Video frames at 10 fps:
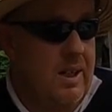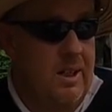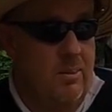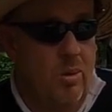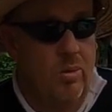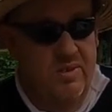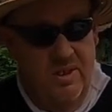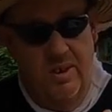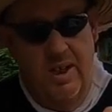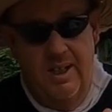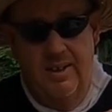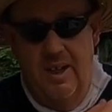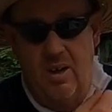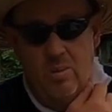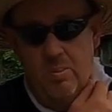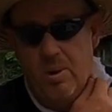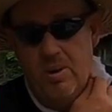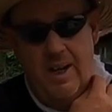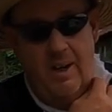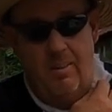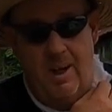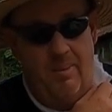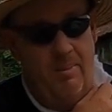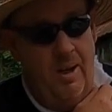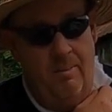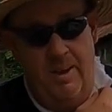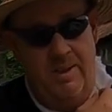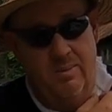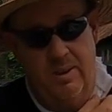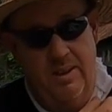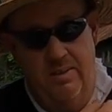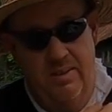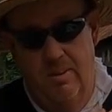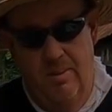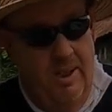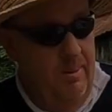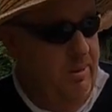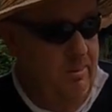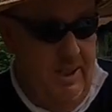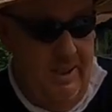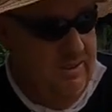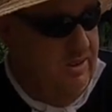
anymore. We still got to get that old part down, but I am not messing with it in the summertime with the bees.